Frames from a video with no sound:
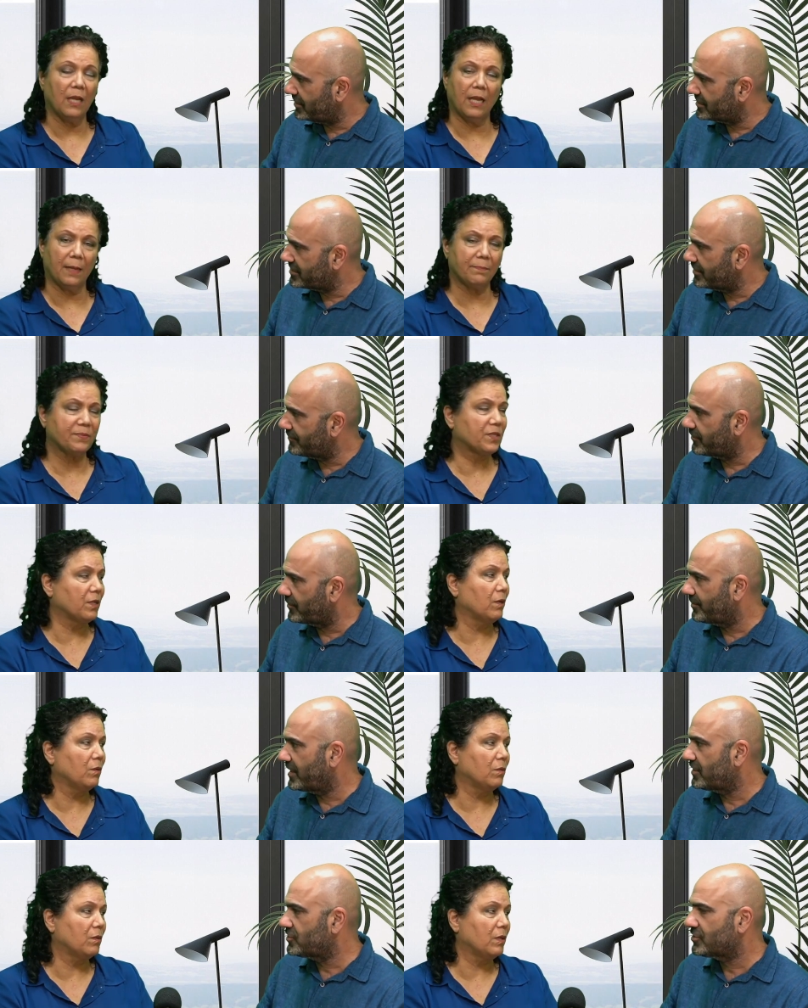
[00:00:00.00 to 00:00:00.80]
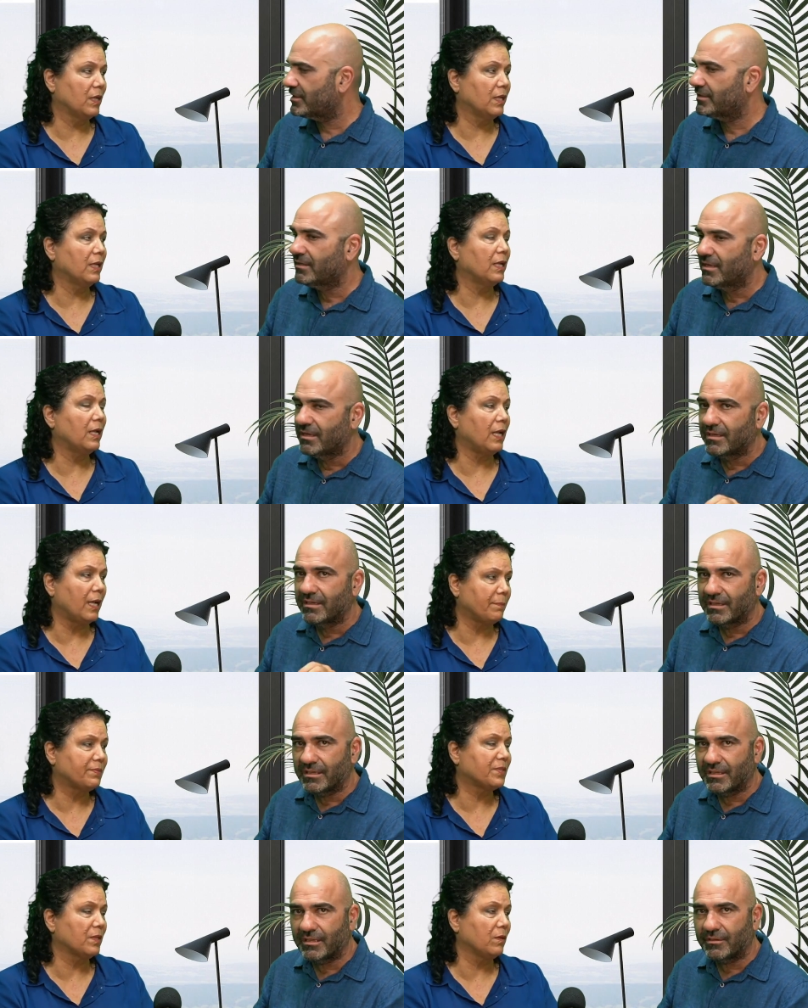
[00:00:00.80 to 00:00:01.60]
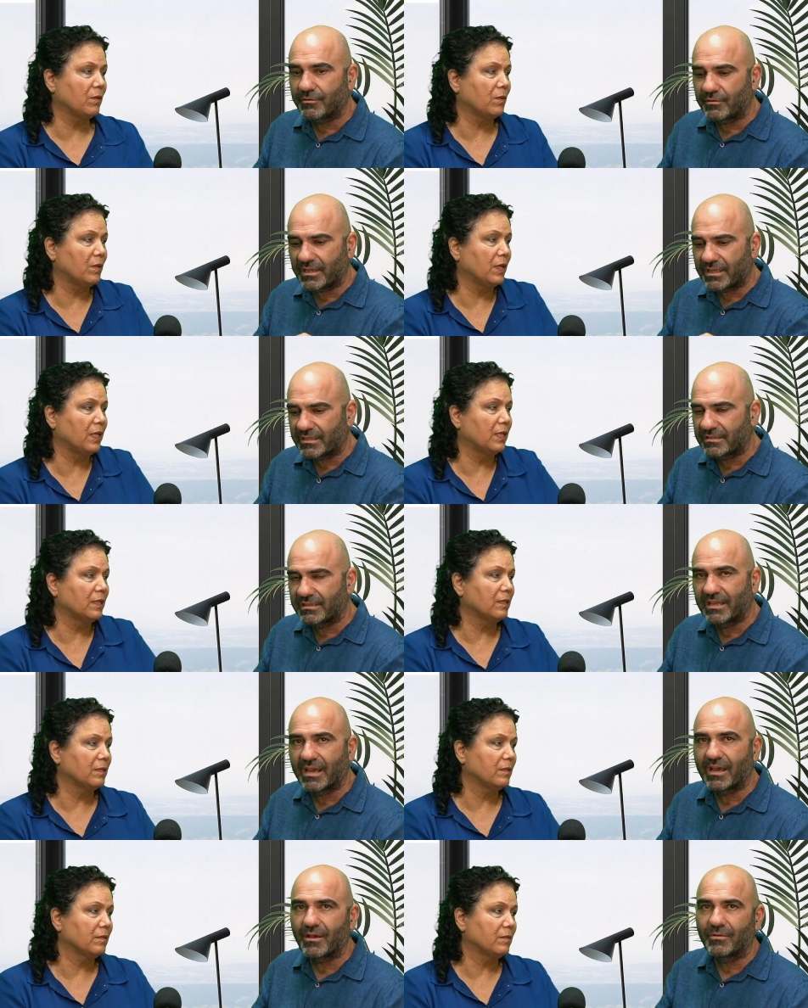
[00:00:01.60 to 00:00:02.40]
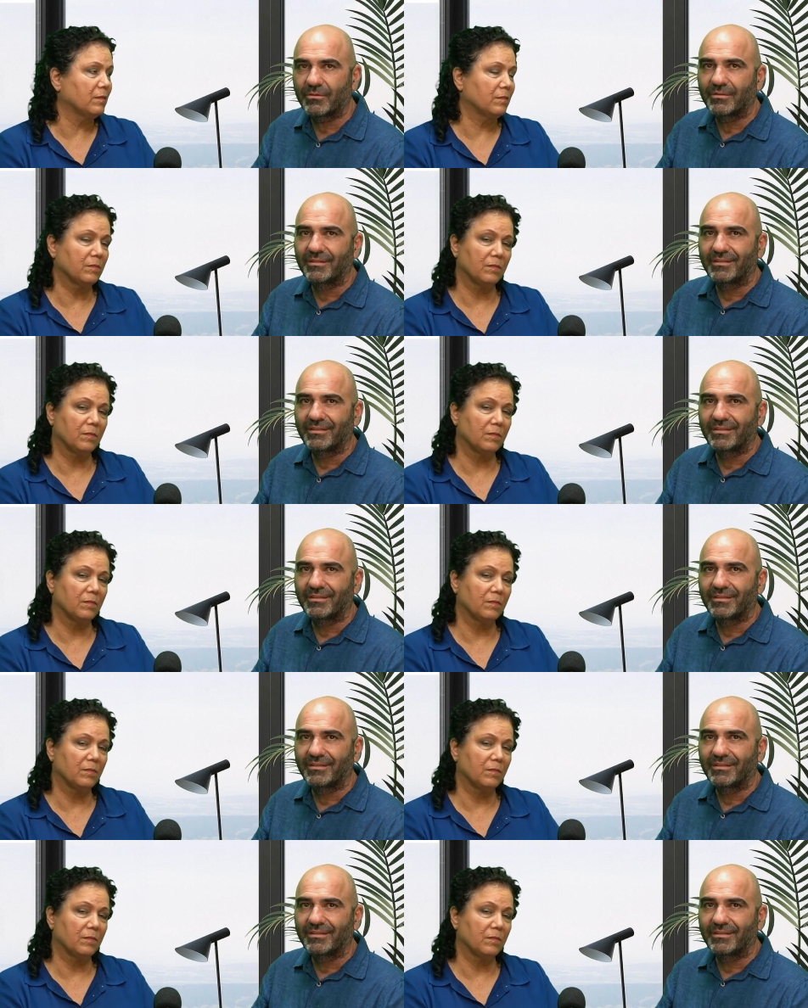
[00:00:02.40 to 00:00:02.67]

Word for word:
Speaker 1: absolutely. information absolutely. here and now.